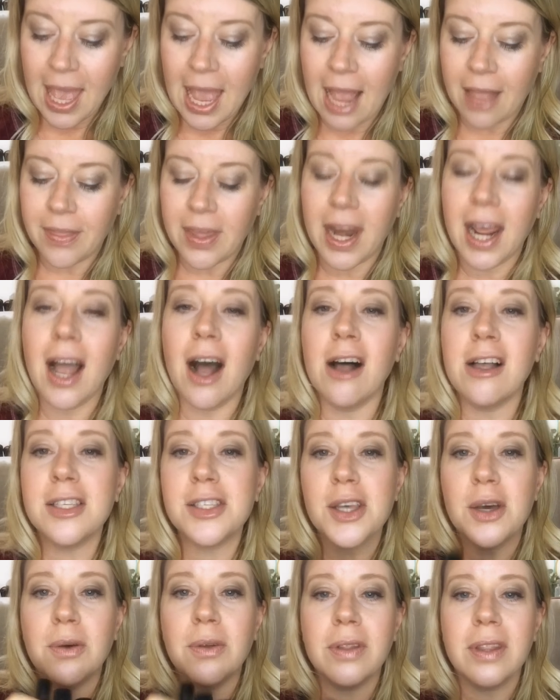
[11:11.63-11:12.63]
And then I
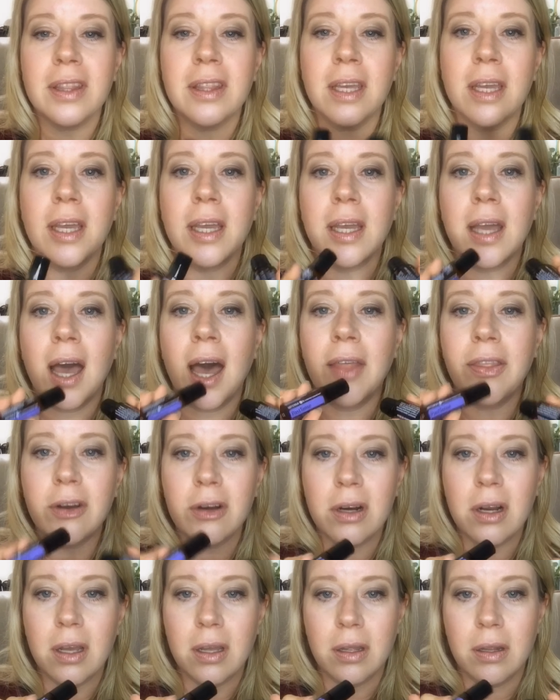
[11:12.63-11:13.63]
also, the
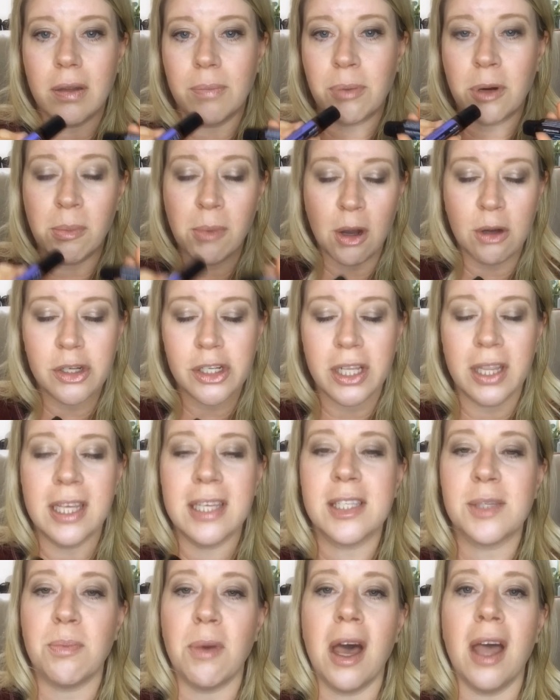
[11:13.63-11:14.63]
other promotion
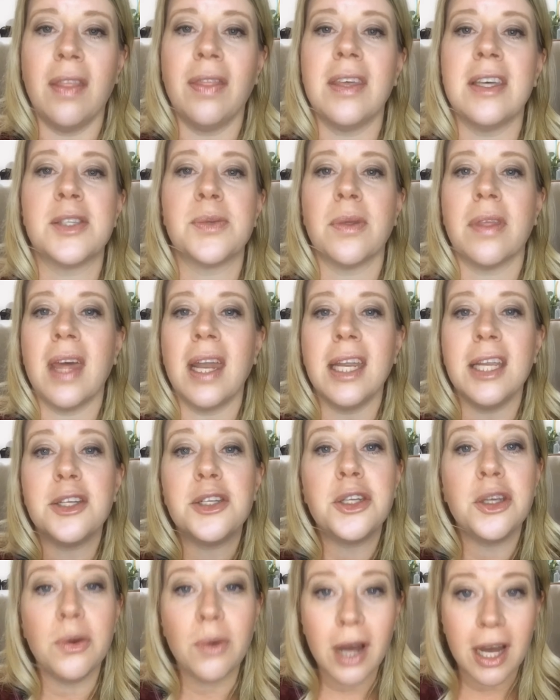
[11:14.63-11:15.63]
this month is with any
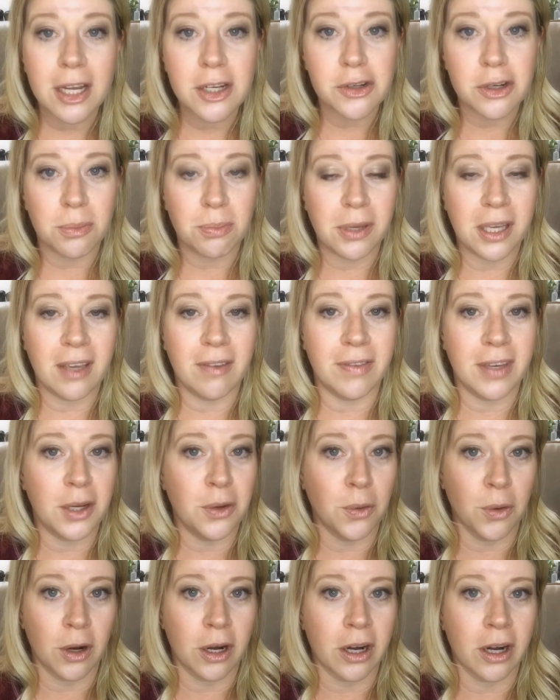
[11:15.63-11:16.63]
two hundred P V
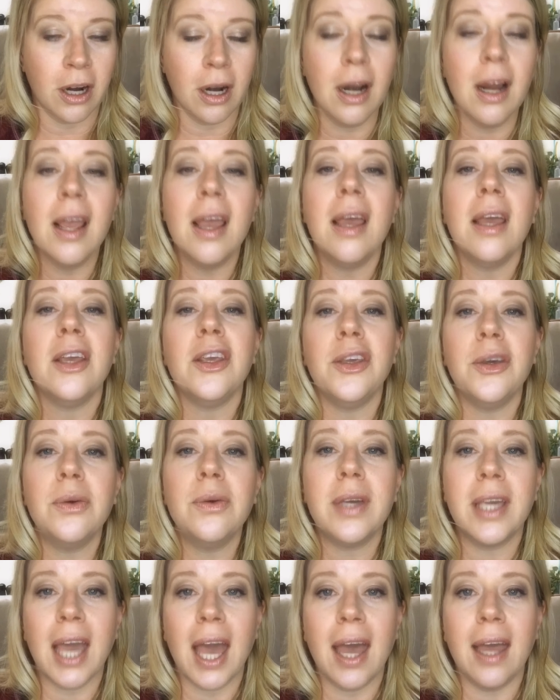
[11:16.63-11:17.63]
order,
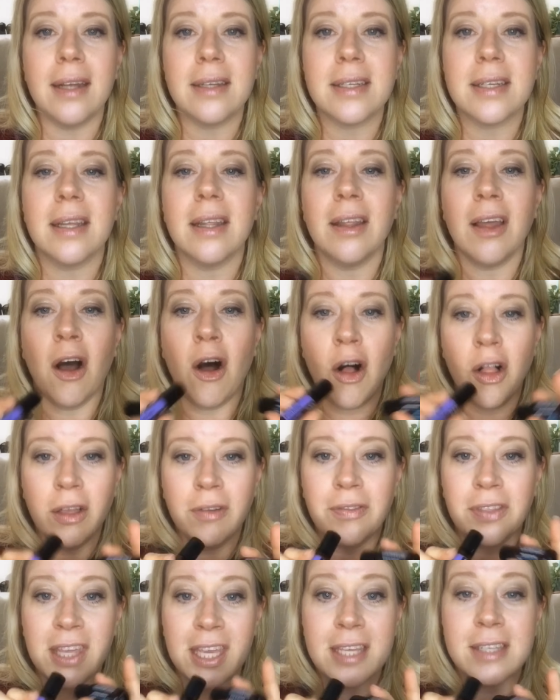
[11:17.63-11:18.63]
you get all
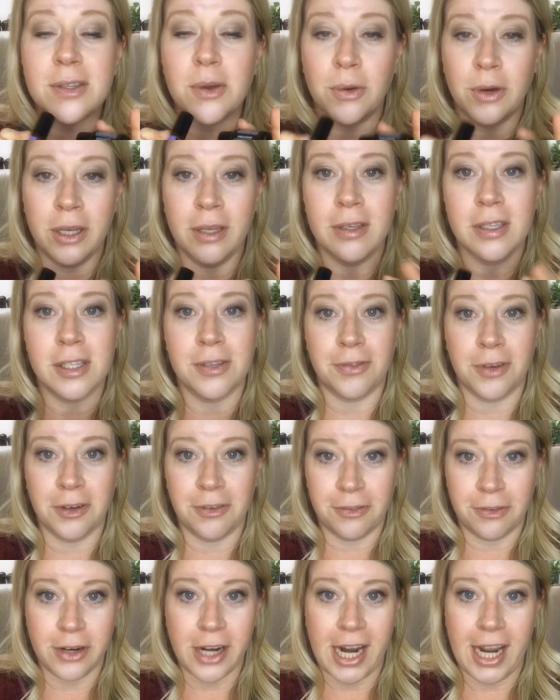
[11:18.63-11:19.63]
of these oils for
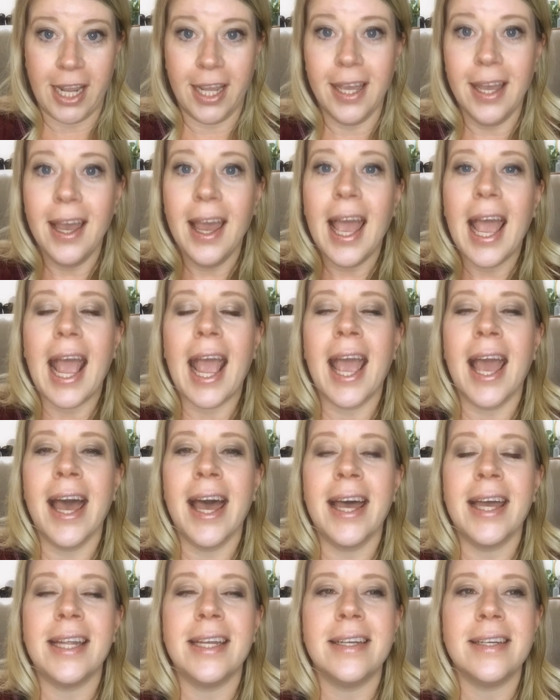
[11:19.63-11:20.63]
free.
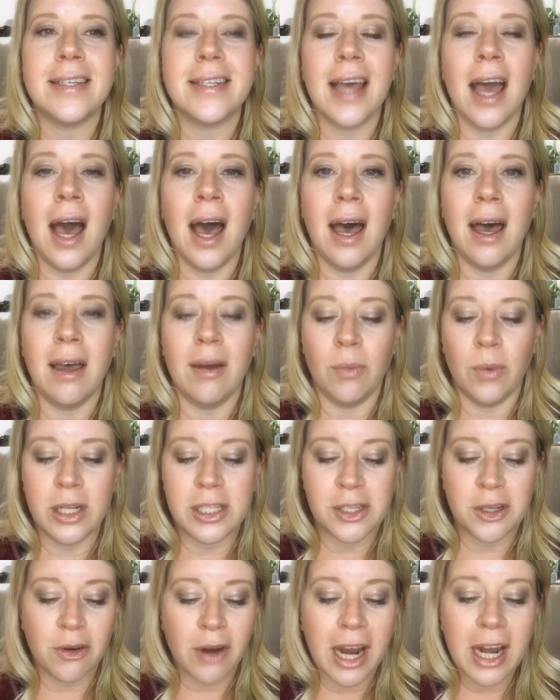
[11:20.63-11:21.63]
And uh,
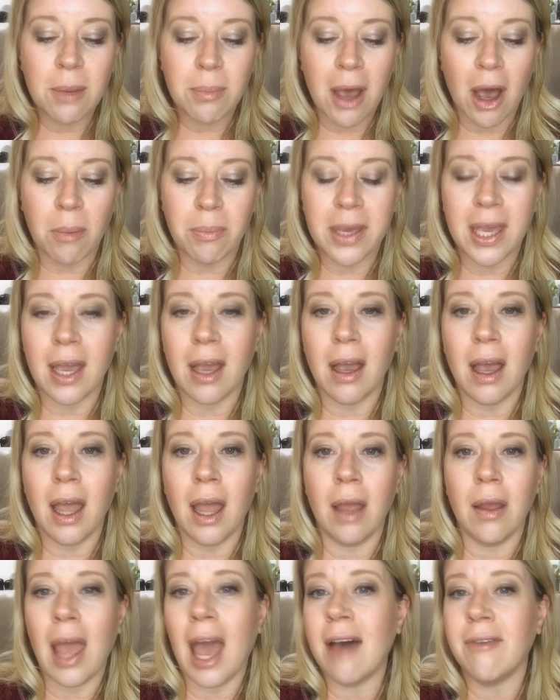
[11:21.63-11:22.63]
what's great about being
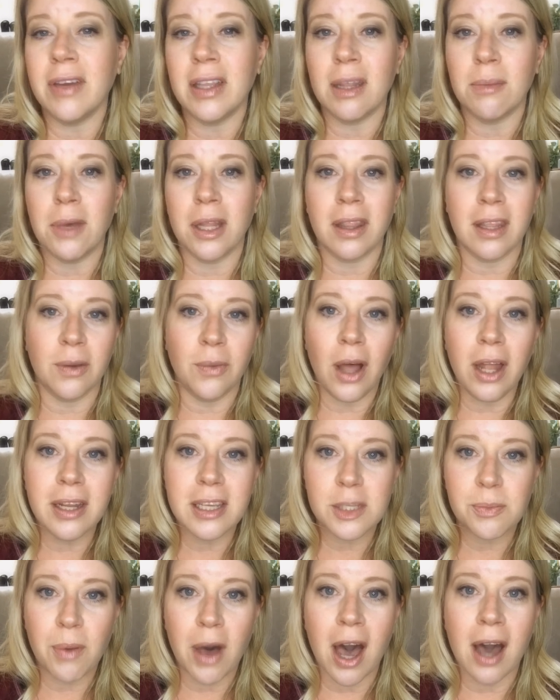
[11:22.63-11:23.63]
having the monthly
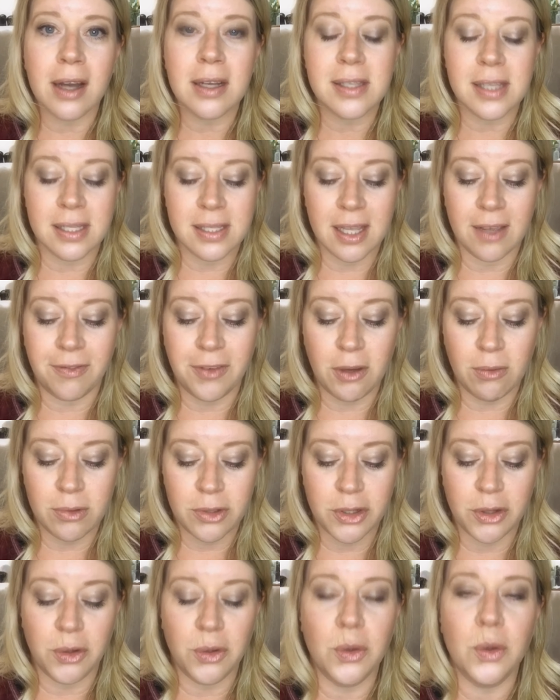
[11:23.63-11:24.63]
wellness box is if you
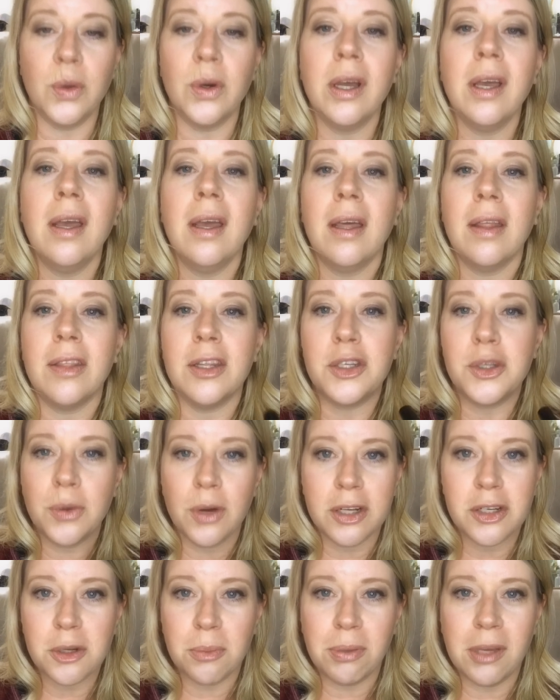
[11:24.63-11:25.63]
do the two
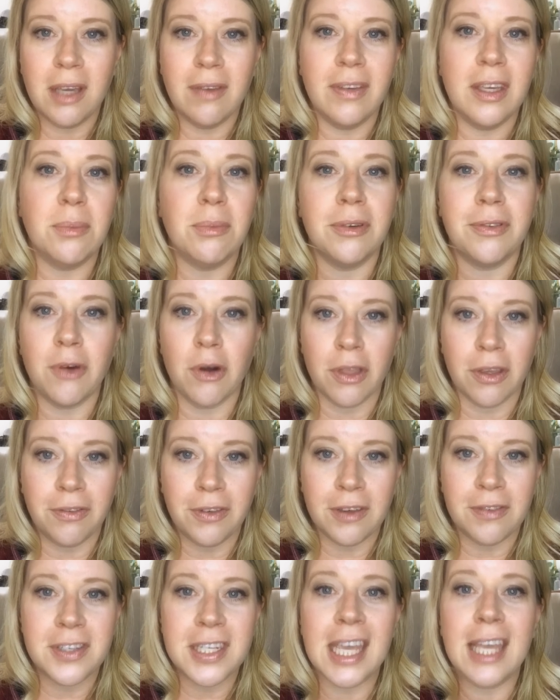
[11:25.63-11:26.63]
hundred P V before the
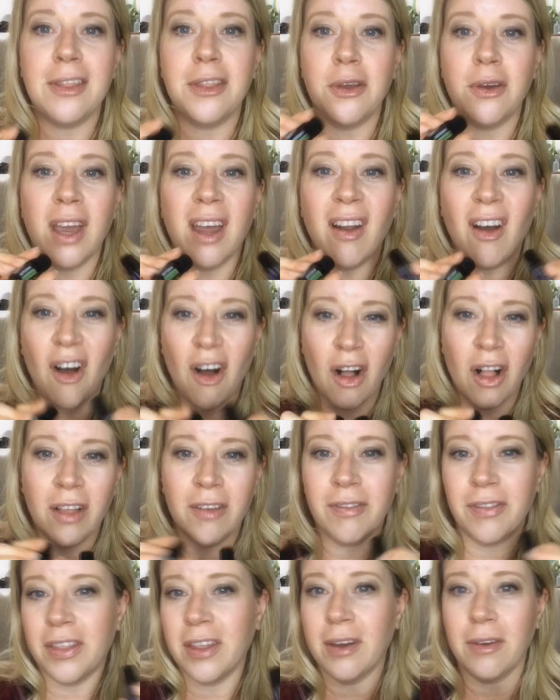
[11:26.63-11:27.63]
fifteenth, you get all
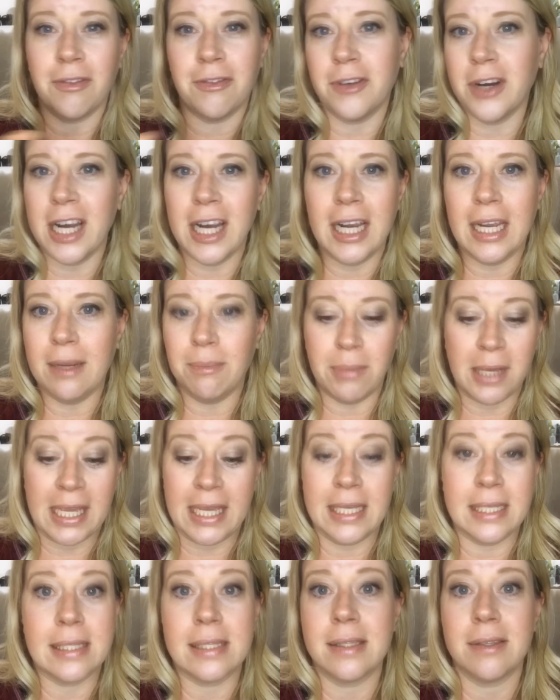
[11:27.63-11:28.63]
of the
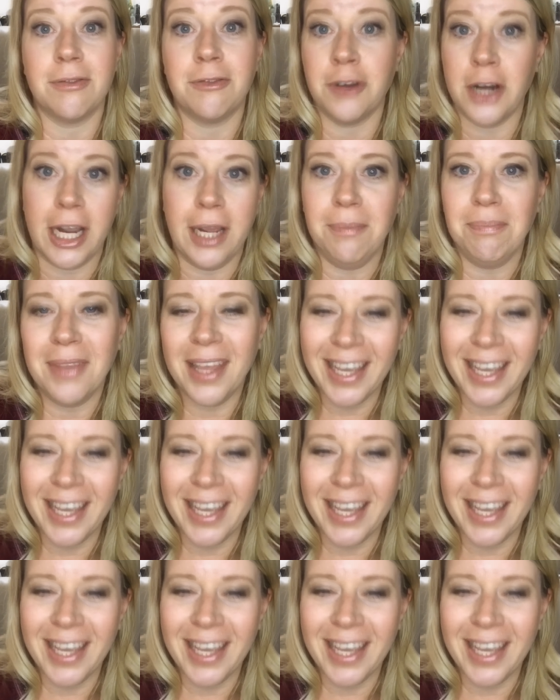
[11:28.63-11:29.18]
freebies free.